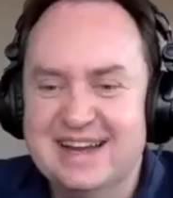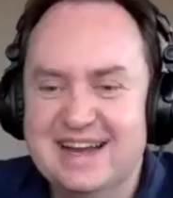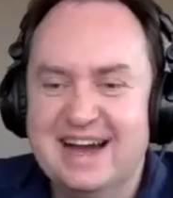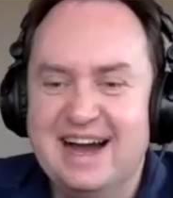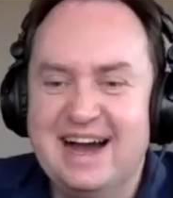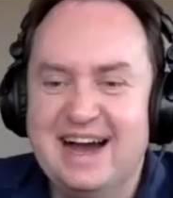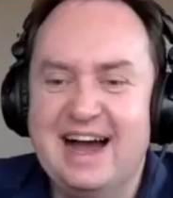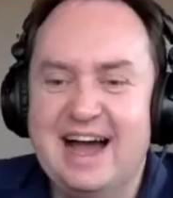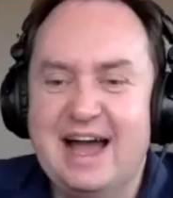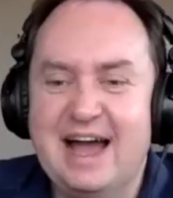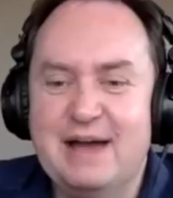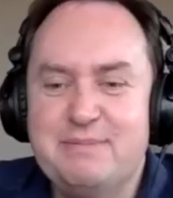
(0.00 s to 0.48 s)

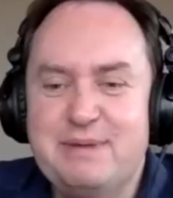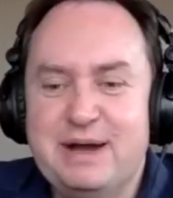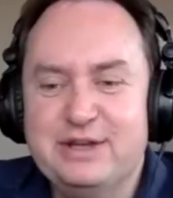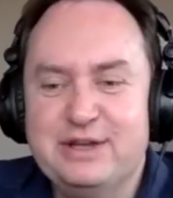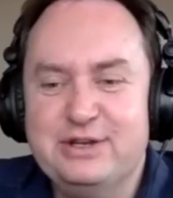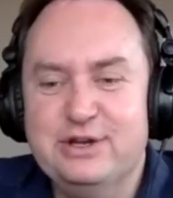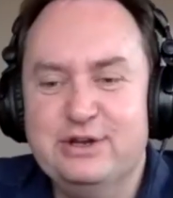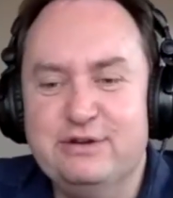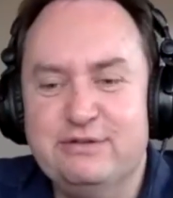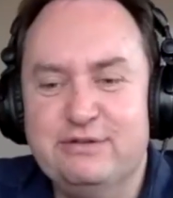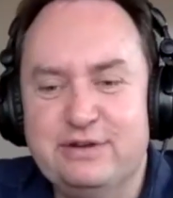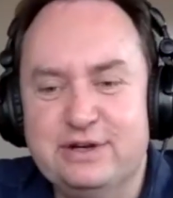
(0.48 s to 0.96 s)
uh, how about
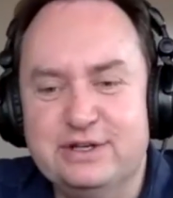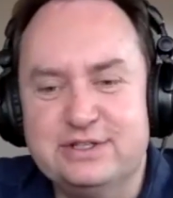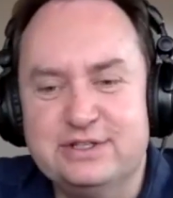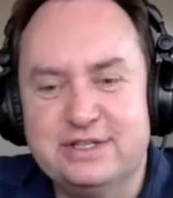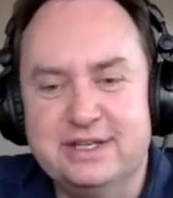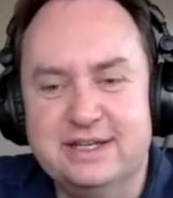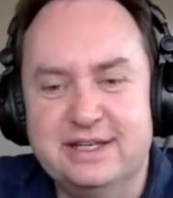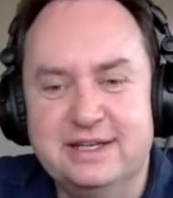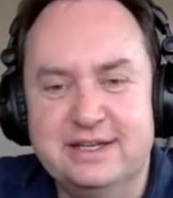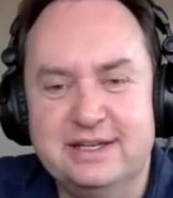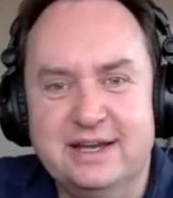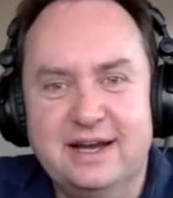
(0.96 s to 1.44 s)

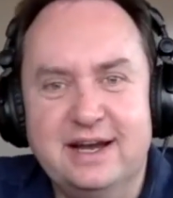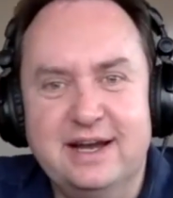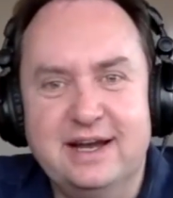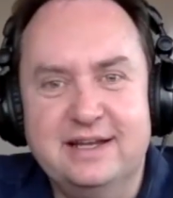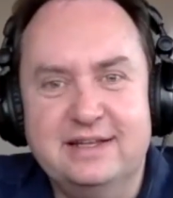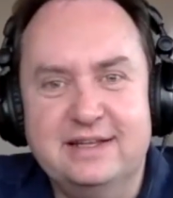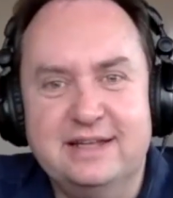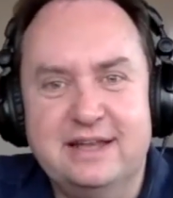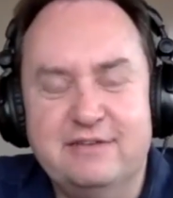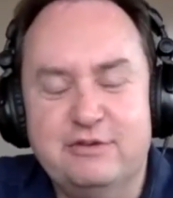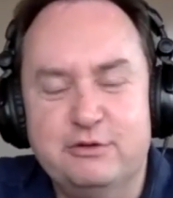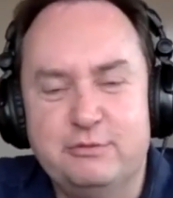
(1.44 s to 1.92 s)
university,
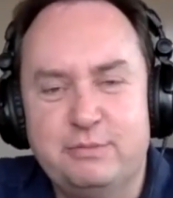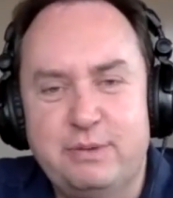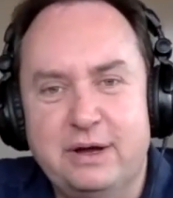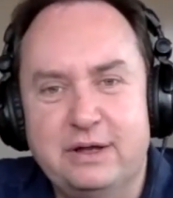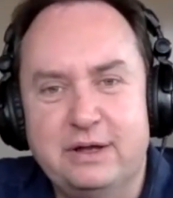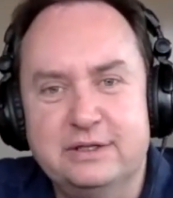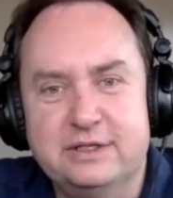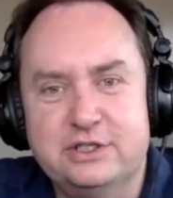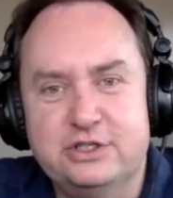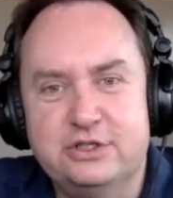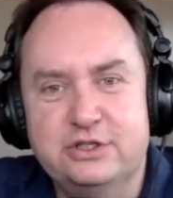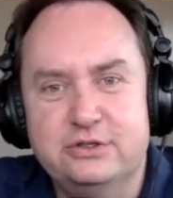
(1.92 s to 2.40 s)
uh, David
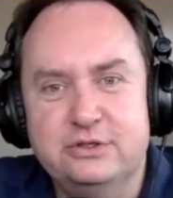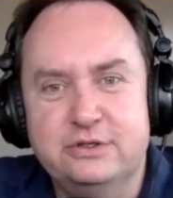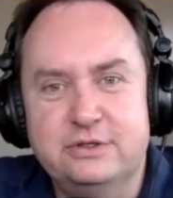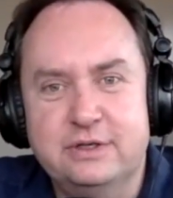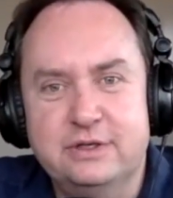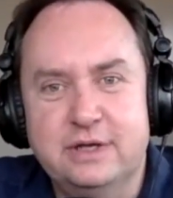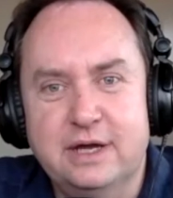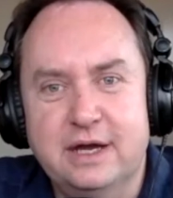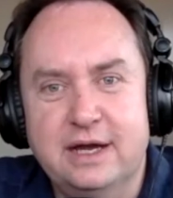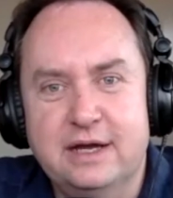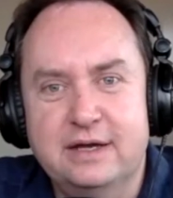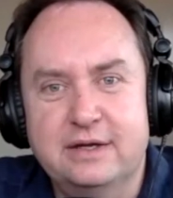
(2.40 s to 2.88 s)
Paul? Did you
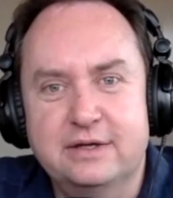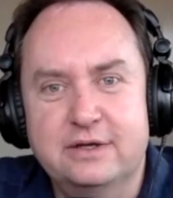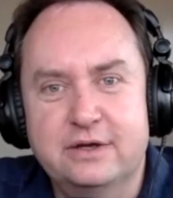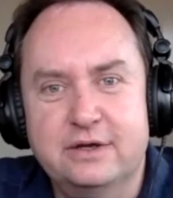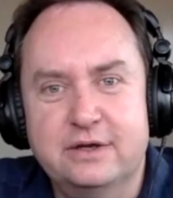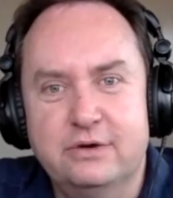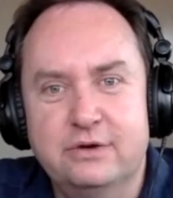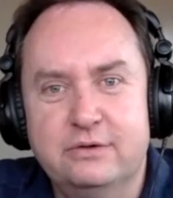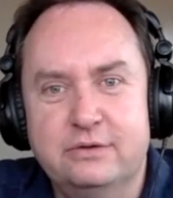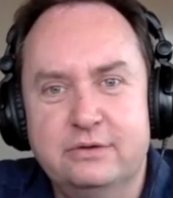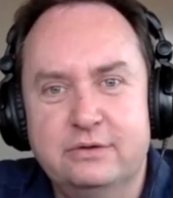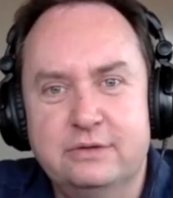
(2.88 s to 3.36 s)
uh,
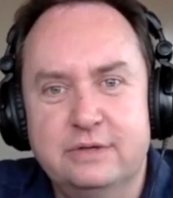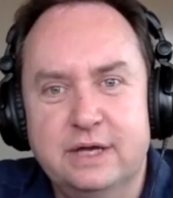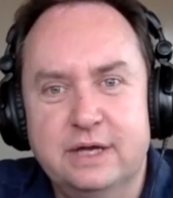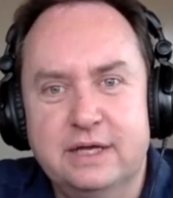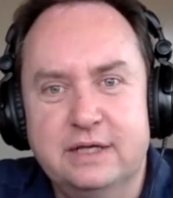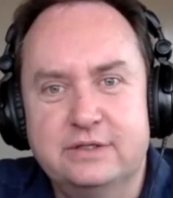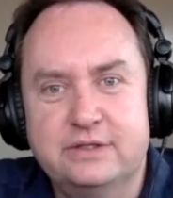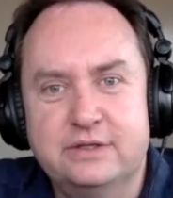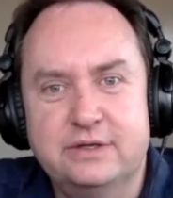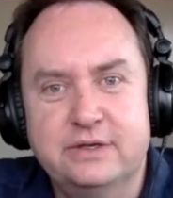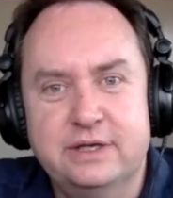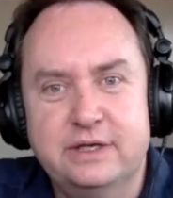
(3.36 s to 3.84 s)
go
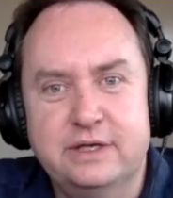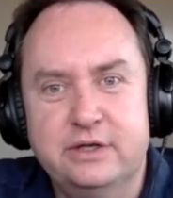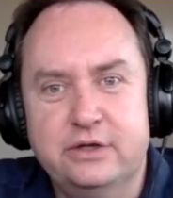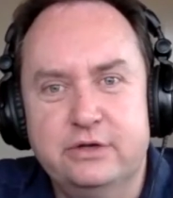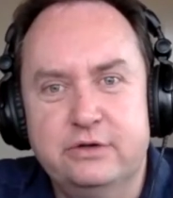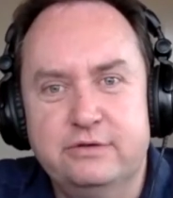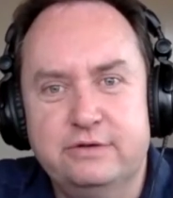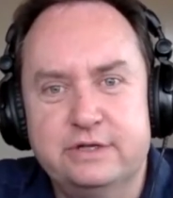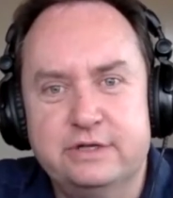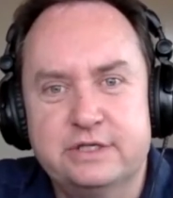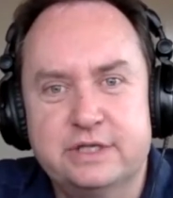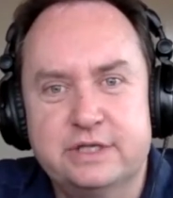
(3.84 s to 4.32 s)
uh, to any
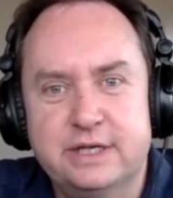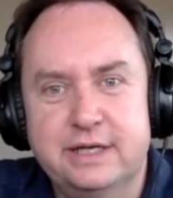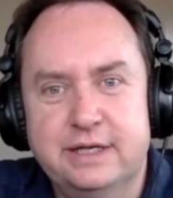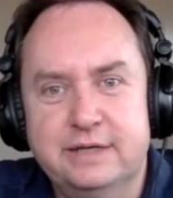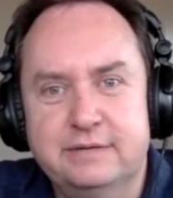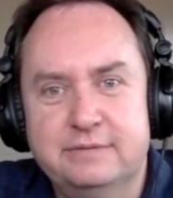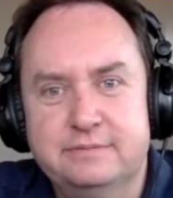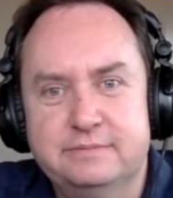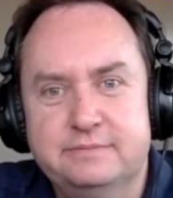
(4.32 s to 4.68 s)
university?